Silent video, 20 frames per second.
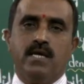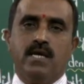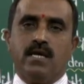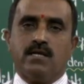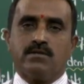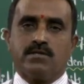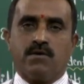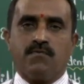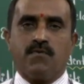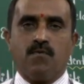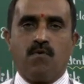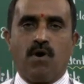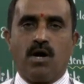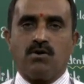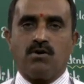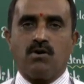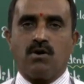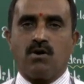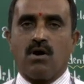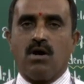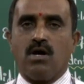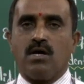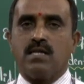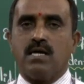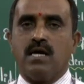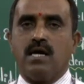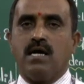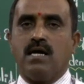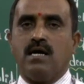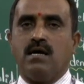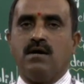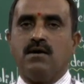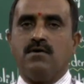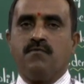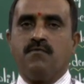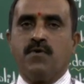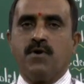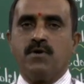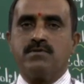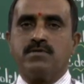So if you want to draw the
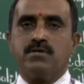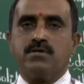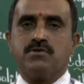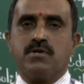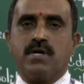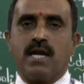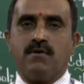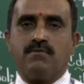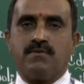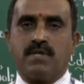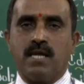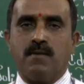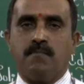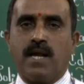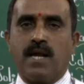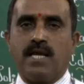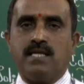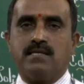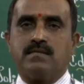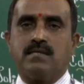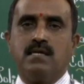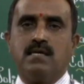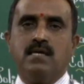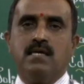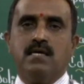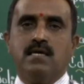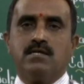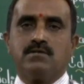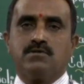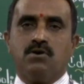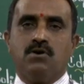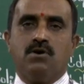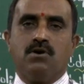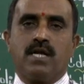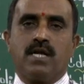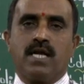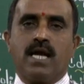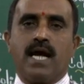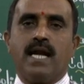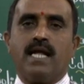views, you should have three planes. So
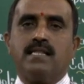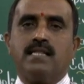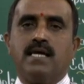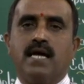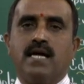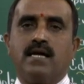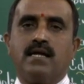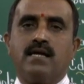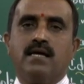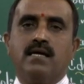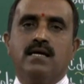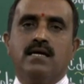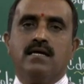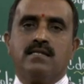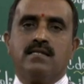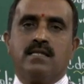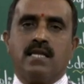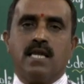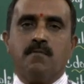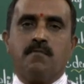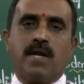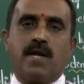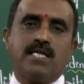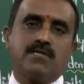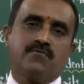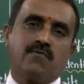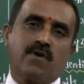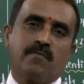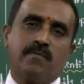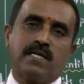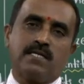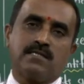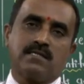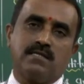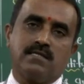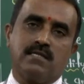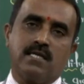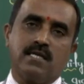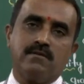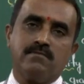regarding that, three planes we'll be
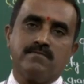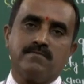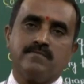discussing,